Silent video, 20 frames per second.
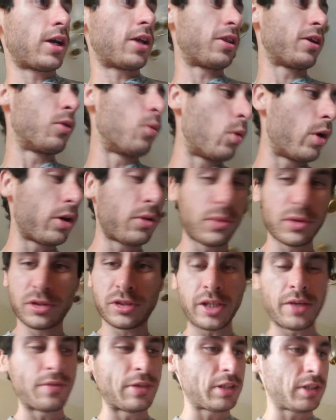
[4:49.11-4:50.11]
I think one was
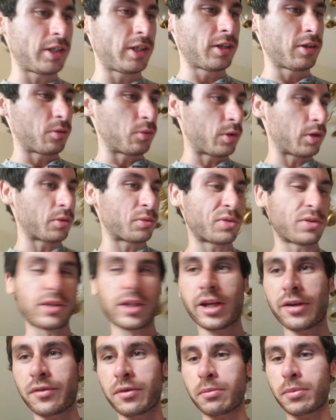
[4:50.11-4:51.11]
seventeen and one was
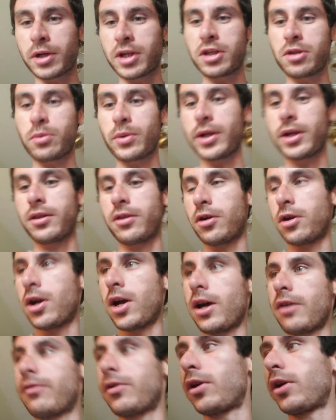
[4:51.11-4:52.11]
eleven. But either way, they're
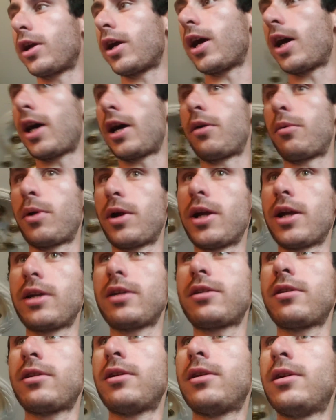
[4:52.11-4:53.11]
not very high
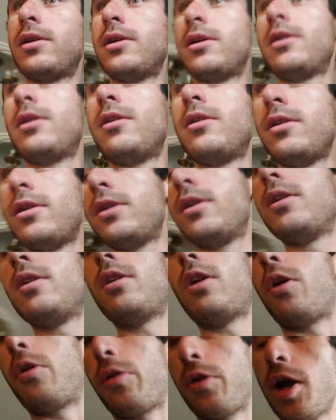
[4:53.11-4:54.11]
ranked.
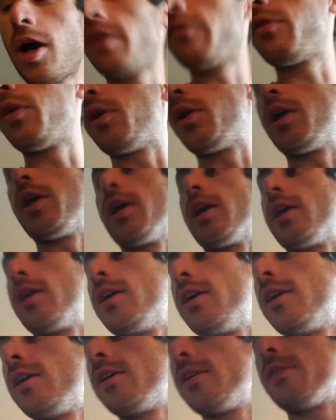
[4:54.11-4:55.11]
Or they're not very
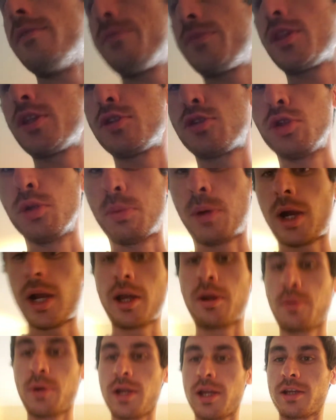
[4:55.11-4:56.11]
super
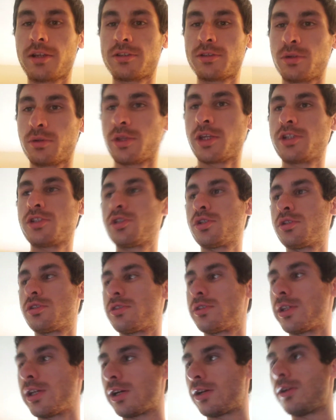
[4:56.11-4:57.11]
high ranked, so they should
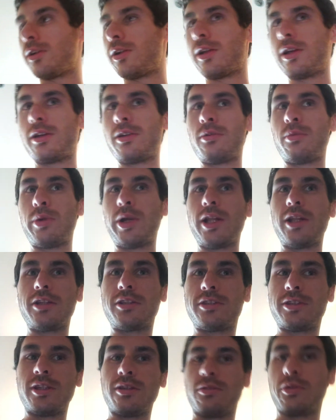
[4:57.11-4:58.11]
sell
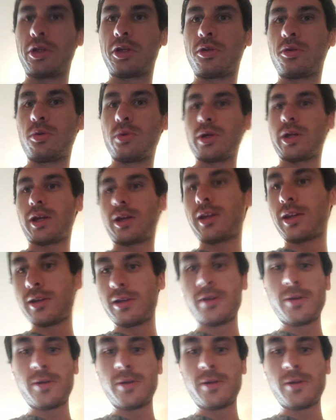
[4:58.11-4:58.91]
relatively quick.